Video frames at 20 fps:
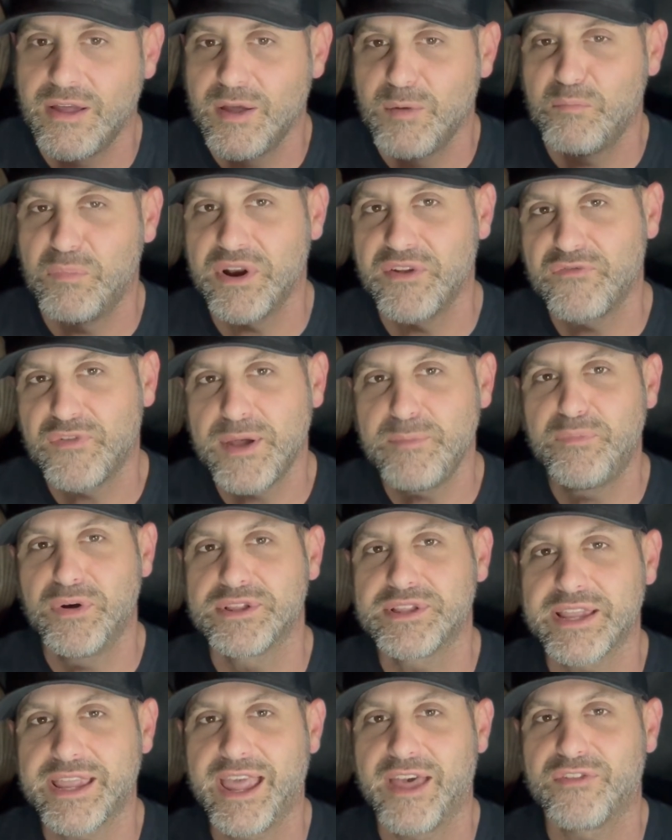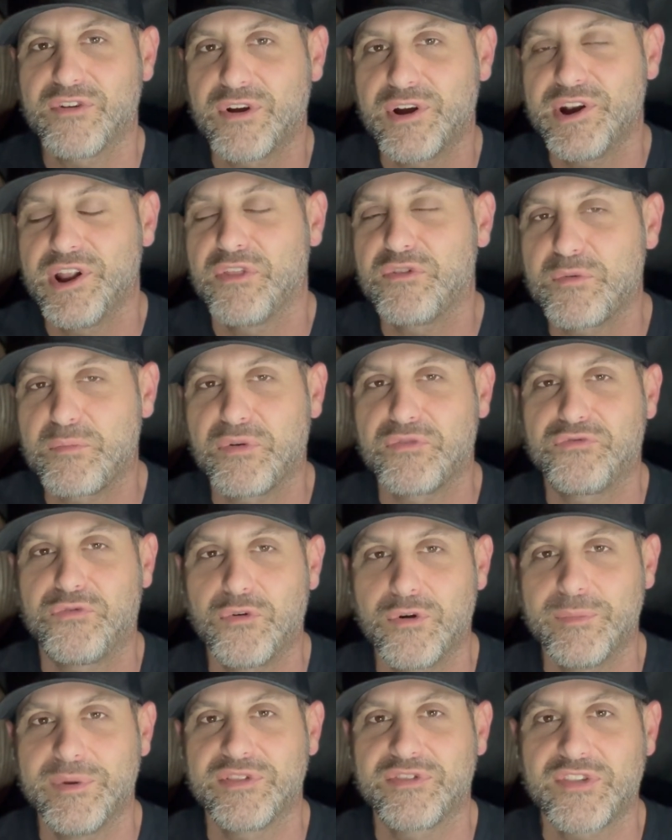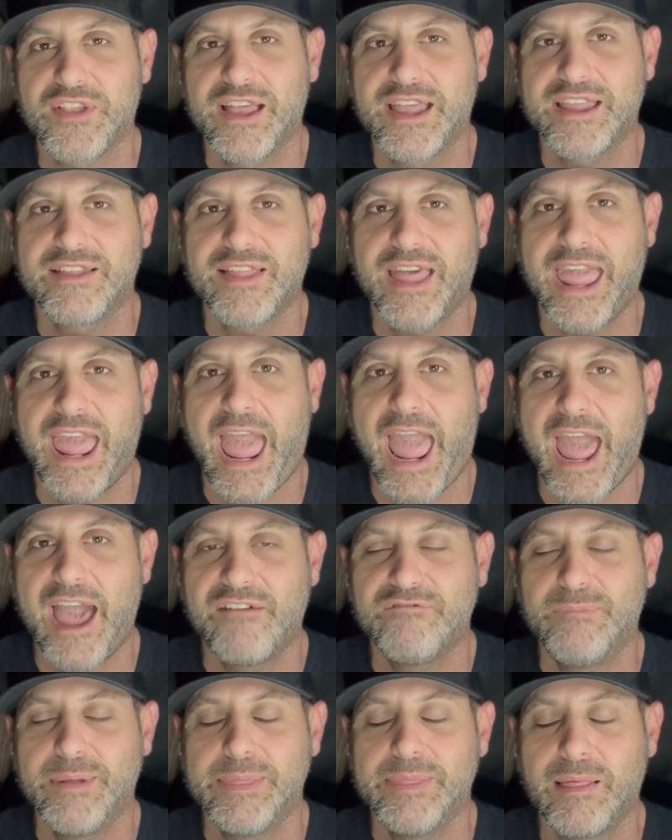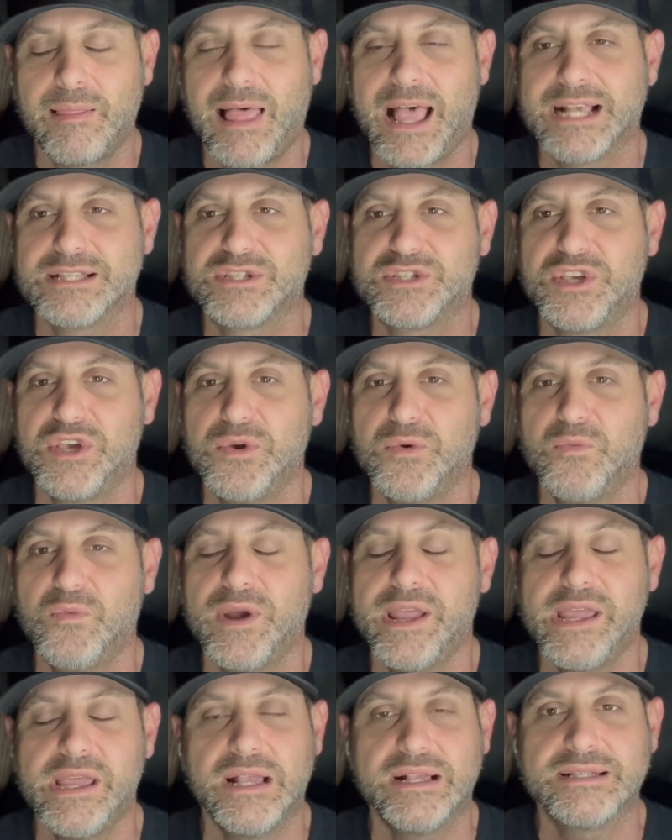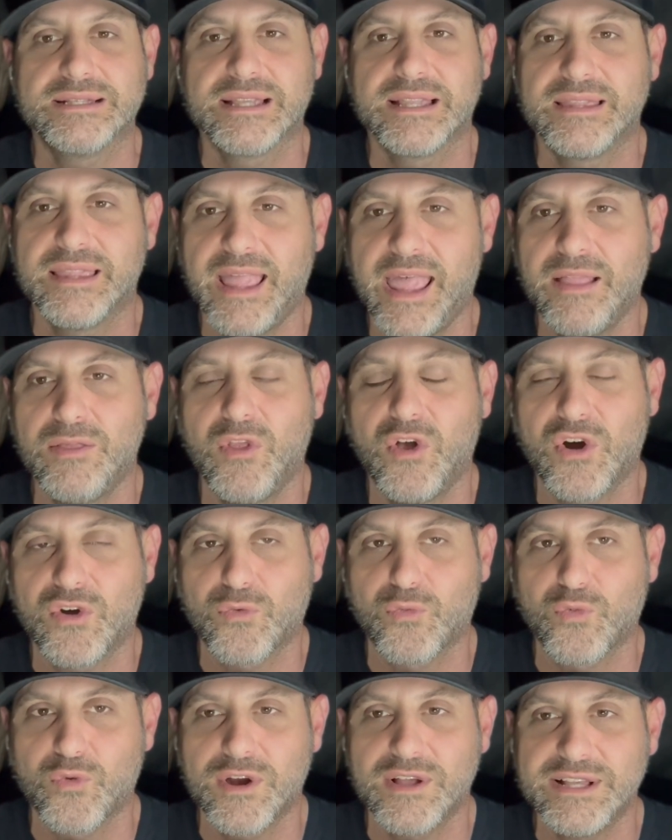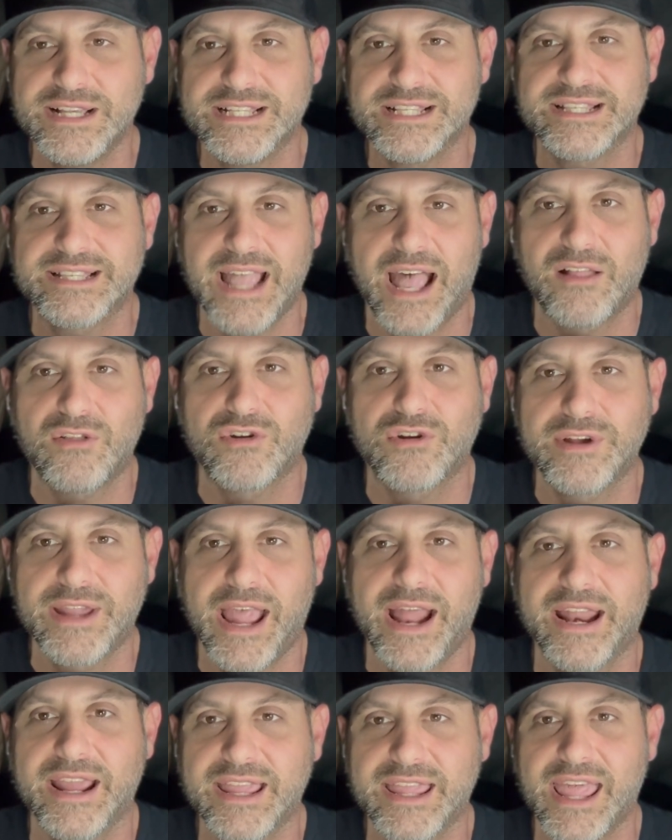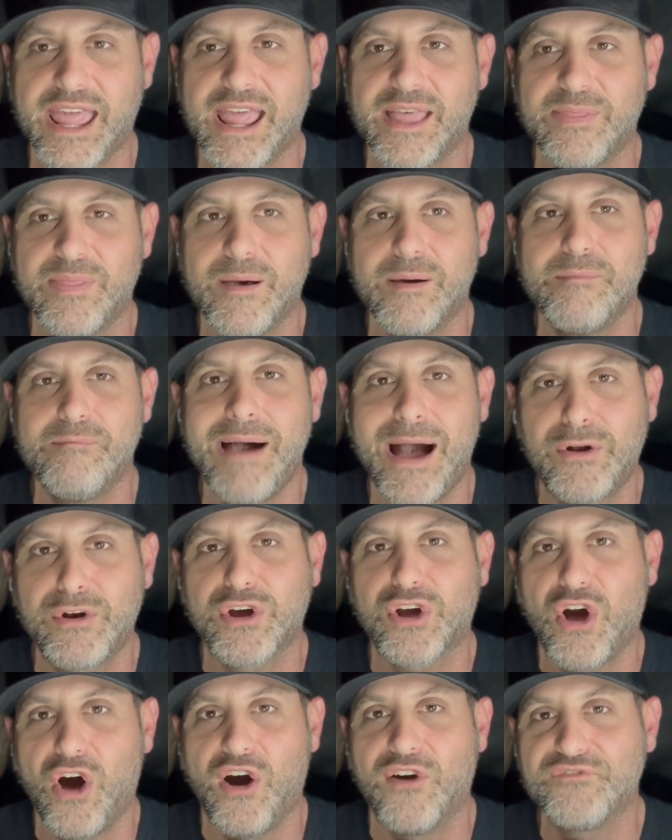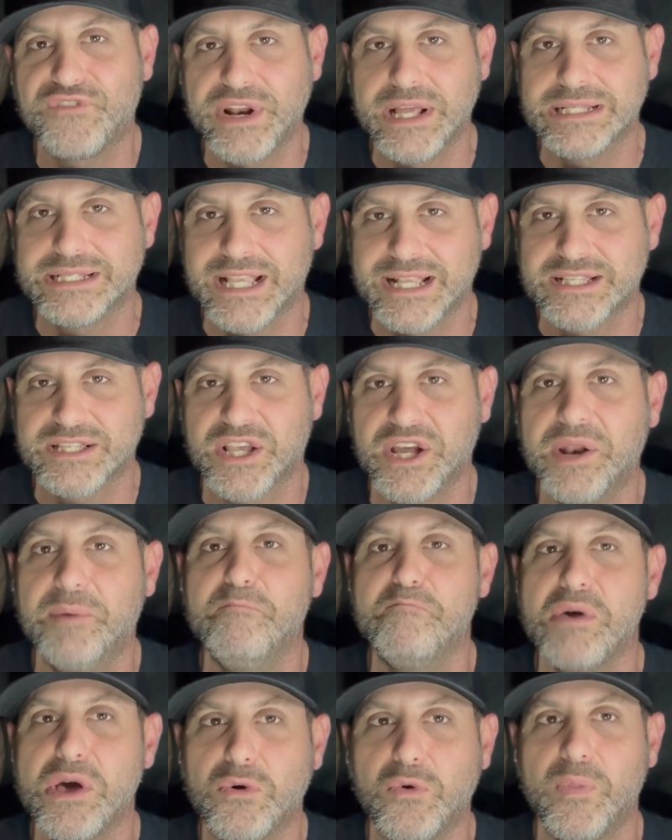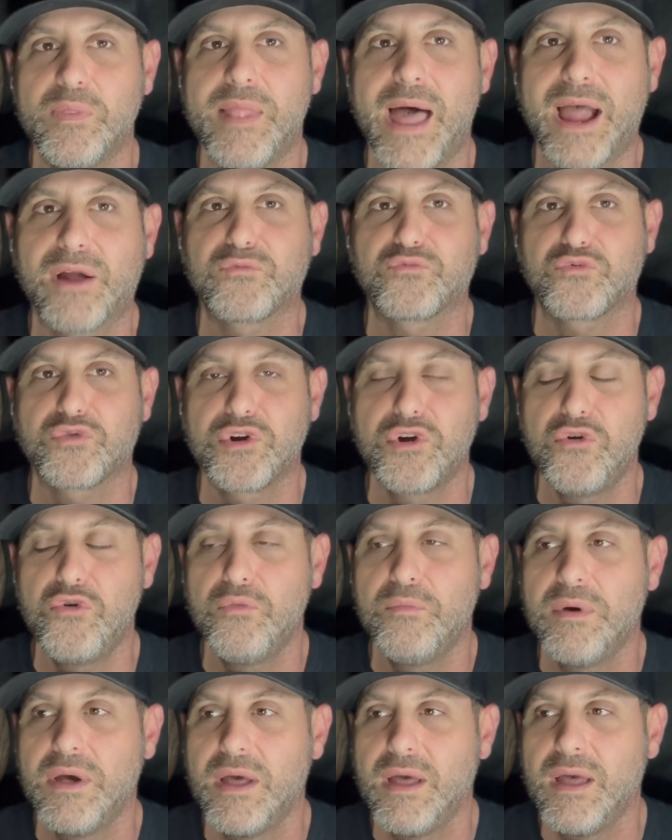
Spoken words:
but if they put together another performance like they have been the last 2 weeks and they look really stellar yet again, the amount of confidence that's going to build in that room,